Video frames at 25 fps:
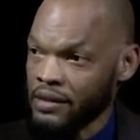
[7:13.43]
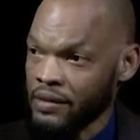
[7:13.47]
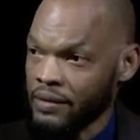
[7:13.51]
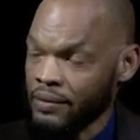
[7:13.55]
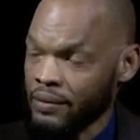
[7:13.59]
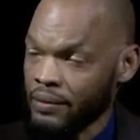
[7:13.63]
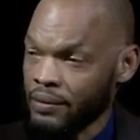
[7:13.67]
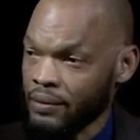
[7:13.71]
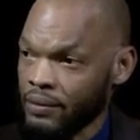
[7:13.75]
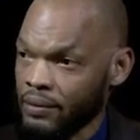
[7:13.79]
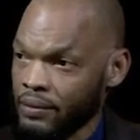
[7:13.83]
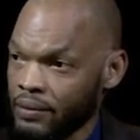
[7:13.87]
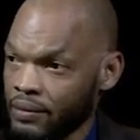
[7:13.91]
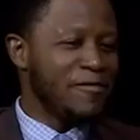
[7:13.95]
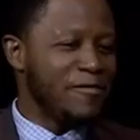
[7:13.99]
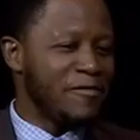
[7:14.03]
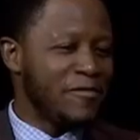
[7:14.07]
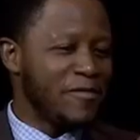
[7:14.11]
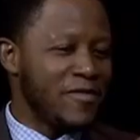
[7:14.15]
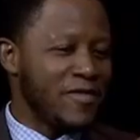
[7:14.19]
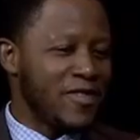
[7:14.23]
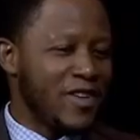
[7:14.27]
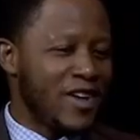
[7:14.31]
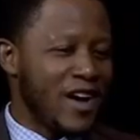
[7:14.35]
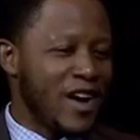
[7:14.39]
But
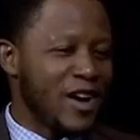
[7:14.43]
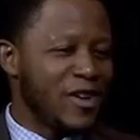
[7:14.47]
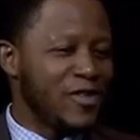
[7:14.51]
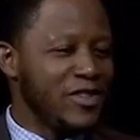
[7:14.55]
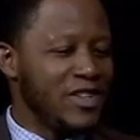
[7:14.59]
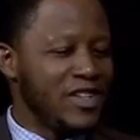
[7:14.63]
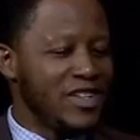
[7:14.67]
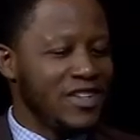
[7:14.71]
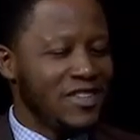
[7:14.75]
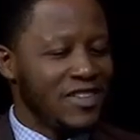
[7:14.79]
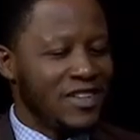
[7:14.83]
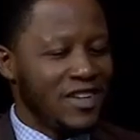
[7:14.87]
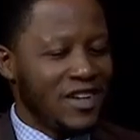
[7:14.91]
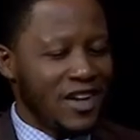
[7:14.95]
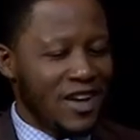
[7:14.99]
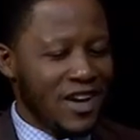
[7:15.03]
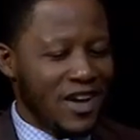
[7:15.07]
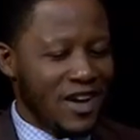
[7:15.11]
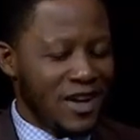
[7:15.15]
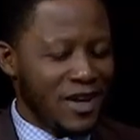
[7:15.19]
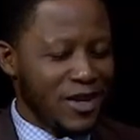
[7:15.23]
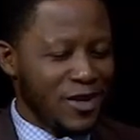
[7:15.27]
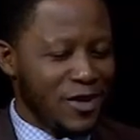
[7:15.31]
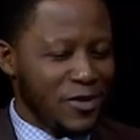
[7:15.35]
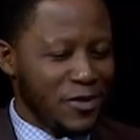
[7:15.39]
I could easily
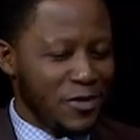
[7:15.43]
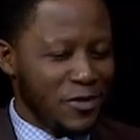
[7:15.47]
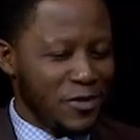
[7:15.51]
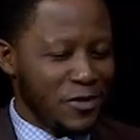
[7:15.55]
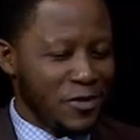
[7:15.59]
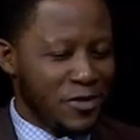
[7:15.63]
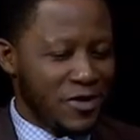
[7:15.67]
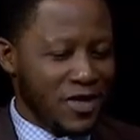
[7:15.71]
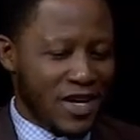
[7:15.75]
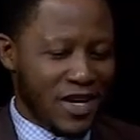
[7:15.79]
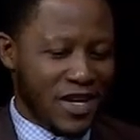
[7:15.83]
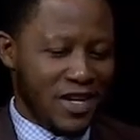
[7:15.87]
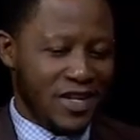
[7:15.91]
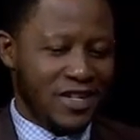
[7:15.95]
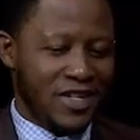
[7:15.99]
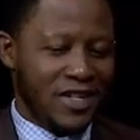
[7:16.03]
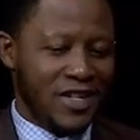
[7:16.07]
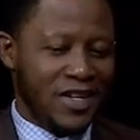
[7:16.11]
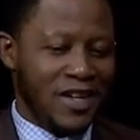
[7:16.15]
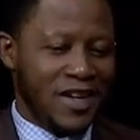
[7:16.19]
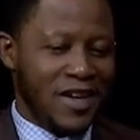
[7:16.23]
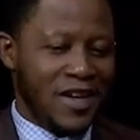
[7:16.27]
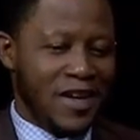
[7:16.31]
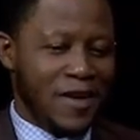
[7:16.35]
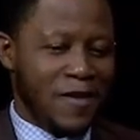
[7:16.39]
argue, though,
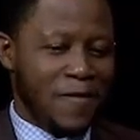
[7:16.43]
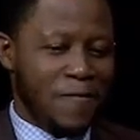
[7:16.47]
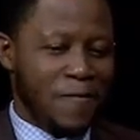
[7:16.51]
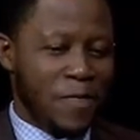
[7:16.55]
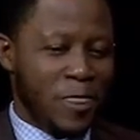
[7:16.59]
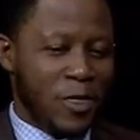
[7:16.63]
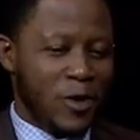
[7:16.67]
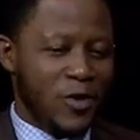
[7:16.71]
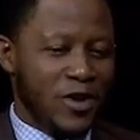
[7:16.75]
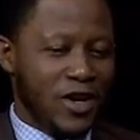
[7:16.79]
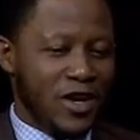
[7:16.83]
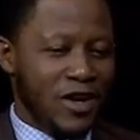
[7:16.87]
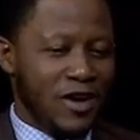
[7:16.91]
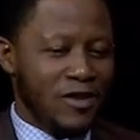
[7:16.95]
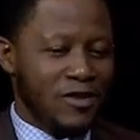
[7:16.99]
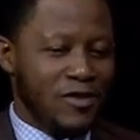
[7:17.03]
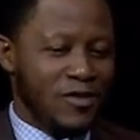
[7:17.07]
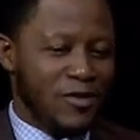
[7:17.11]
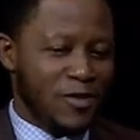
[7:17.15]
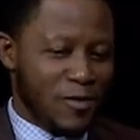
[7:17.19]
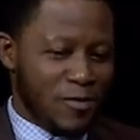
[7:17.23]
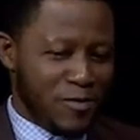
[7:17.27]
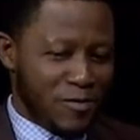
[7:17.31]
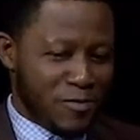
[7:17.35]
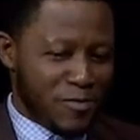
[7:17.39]
that, okay,
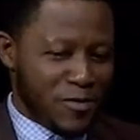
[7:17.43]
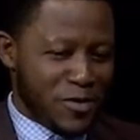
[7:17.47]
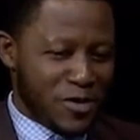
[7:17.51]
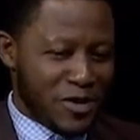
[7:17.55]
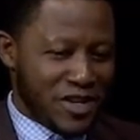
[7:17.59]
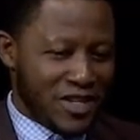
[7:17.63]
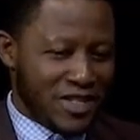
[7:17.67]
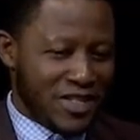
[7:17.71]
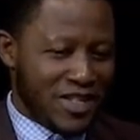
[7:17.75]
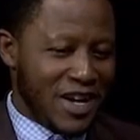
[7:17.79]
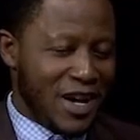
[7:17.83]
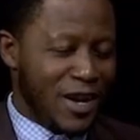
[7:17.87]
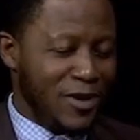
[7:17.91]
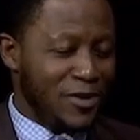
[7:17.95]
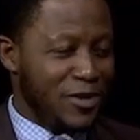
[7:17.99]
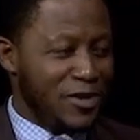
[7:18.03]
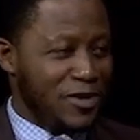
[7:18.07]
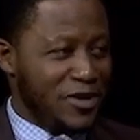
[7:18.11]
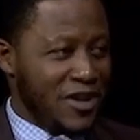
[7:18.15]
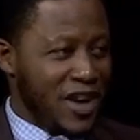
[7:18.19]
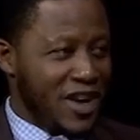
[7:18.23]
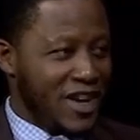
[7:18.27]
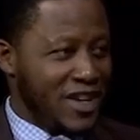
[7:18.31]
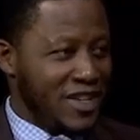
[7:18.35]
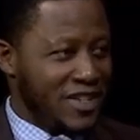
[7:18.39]
so Maurice Guy
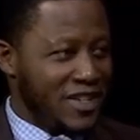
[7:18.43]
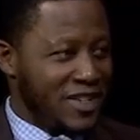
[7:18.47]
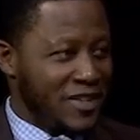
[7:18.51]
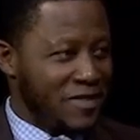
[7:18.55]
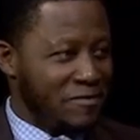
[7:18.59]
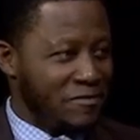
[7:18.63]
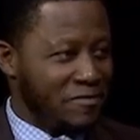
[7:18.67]
was right.